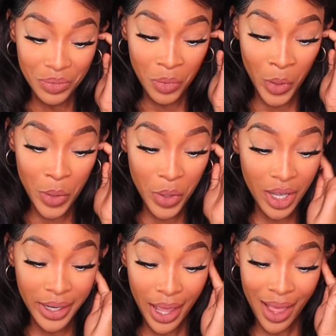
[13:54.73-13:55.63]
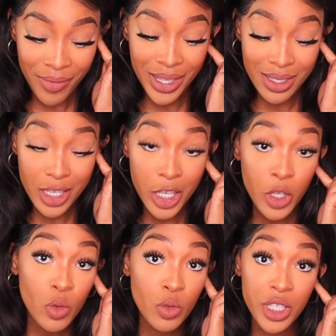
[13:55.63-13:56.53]
we were gonna have this
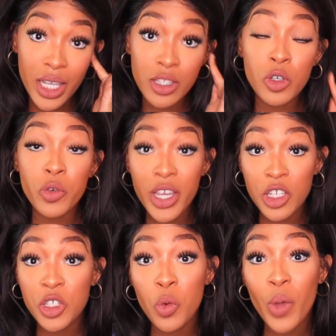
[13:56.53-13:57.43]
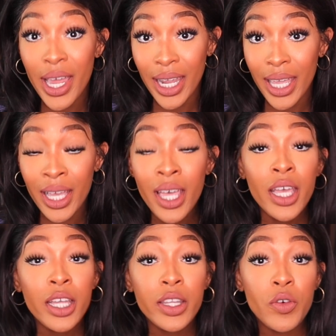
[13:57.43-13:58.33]
huge interracial wedding.
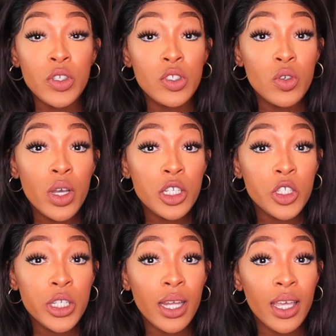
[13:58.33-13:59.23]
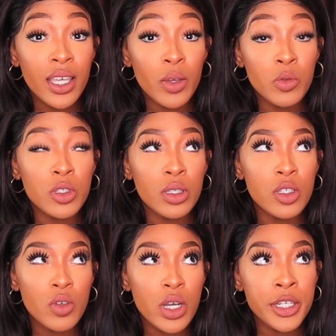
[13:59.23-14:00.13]
There were 200
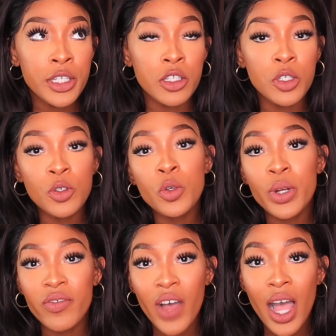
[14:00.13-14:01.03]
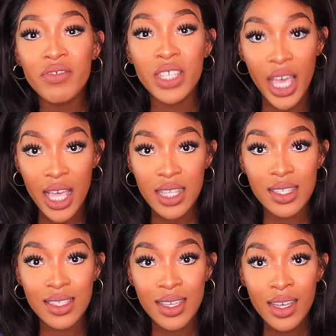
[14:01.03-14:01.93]
to 225
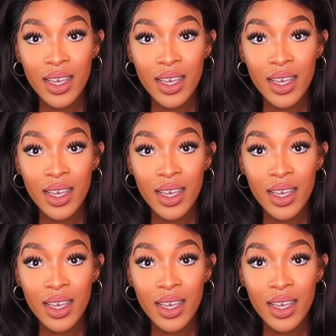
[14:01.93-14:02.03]
guests.